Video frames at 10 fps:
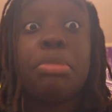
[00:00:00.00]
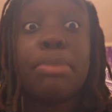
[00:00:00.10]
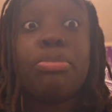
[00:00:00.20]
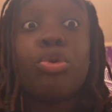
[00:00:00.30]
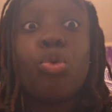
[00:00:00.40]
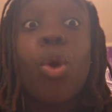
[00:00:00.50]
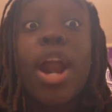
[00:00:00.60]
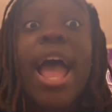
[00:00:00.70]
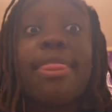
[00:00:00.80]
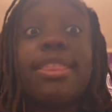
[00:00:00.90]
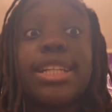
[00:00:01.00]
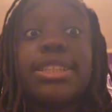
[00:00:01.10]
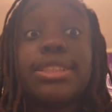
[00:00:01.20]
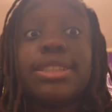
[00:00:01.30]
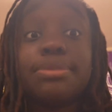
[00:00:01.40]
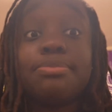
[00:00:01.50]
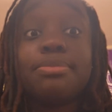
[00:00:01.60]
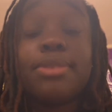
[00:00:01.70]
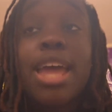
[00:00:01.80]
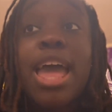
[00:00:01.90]
people who are athletes.
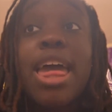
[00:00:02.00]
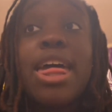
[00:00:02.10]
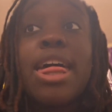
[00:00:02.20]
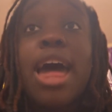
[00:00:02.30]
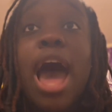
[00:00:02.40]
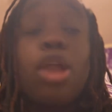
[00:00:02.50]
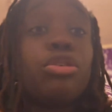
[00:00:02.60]
I don't